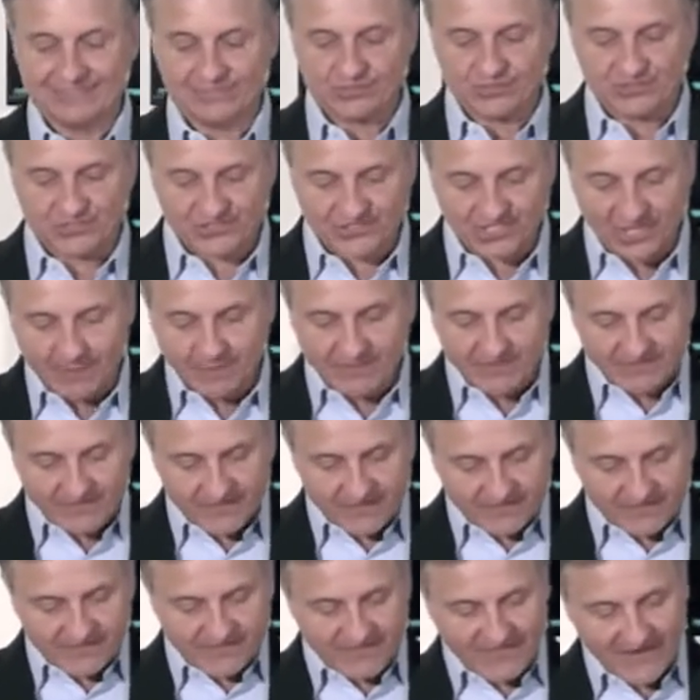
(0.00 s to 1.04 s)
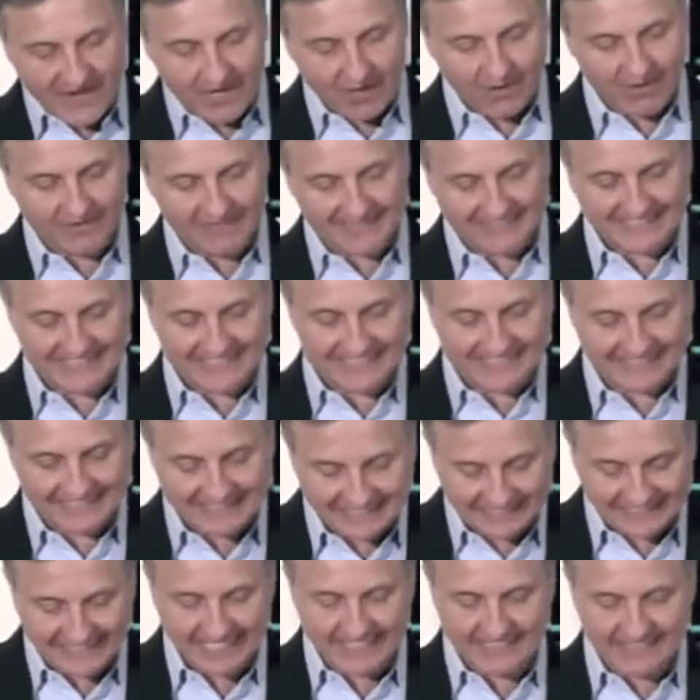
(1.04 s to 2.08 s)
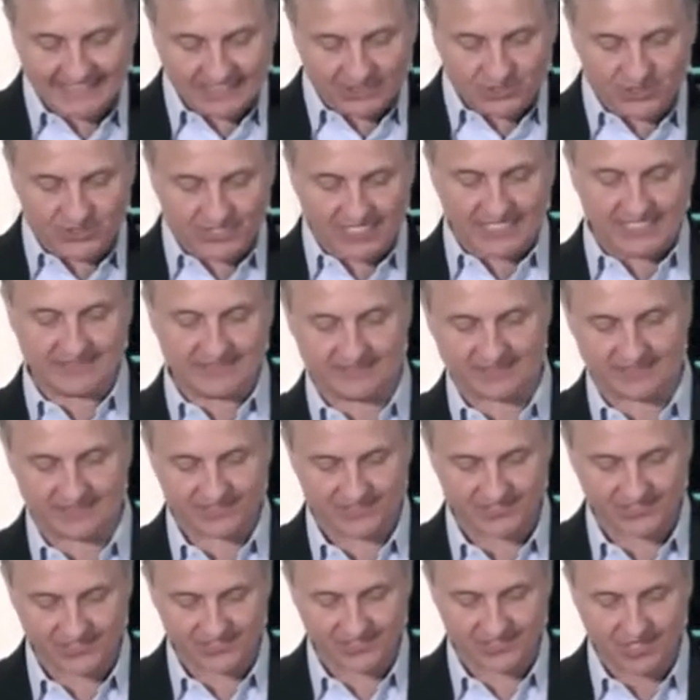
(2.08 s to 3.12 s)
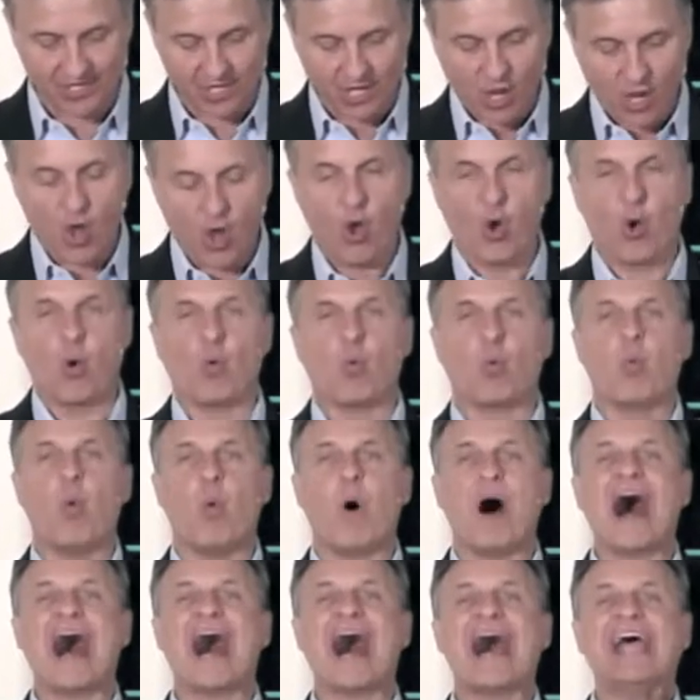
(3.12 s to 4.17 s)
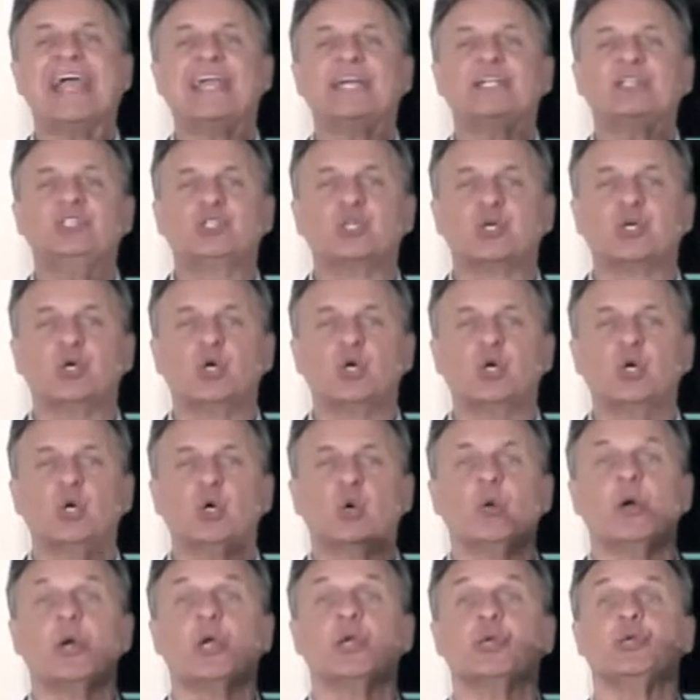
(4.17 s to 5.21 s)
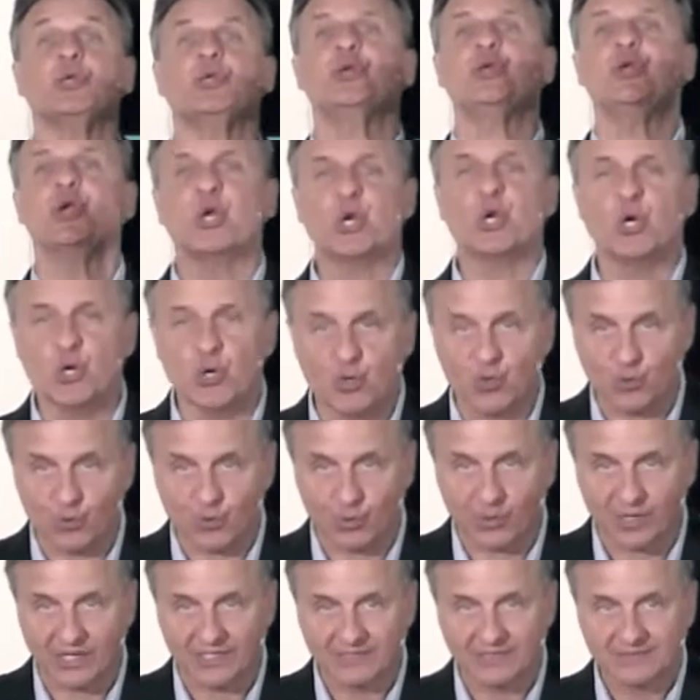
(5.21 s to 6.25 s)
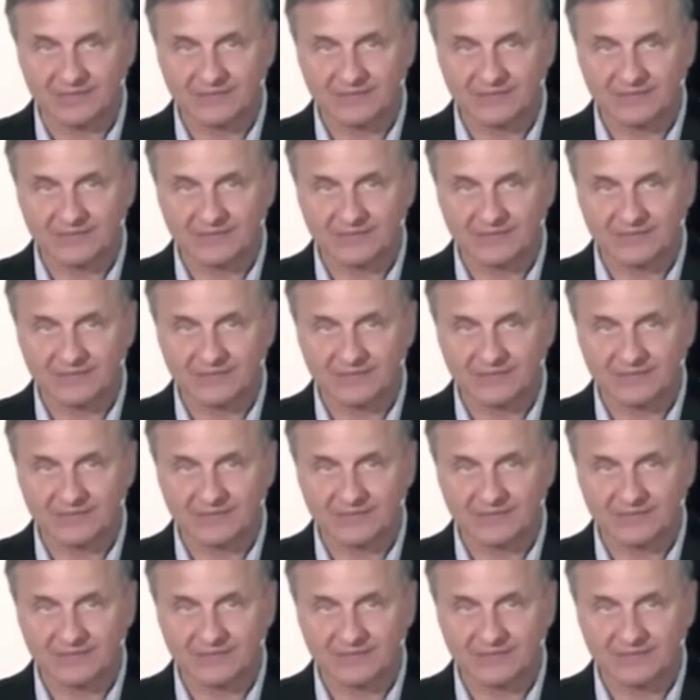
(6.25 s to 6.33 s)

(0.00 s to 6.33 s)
Some of the Pharisees said to Jesus, Why do you,